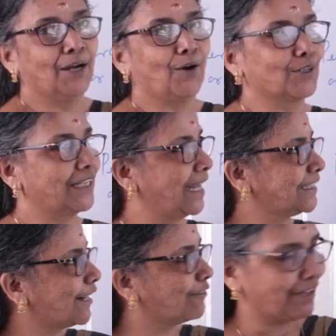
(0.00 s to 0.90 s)
On the
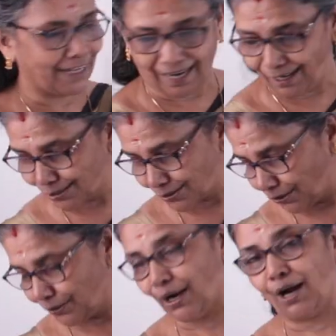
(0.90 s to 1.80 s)
other way also
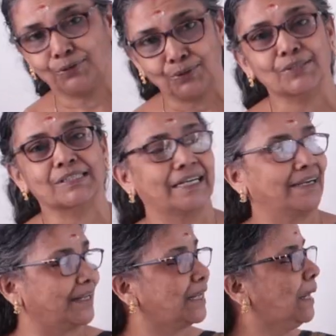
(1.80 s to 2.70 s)
you have to
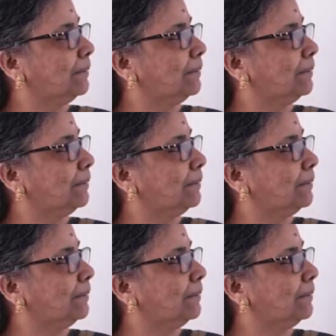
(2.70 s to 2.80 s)
study,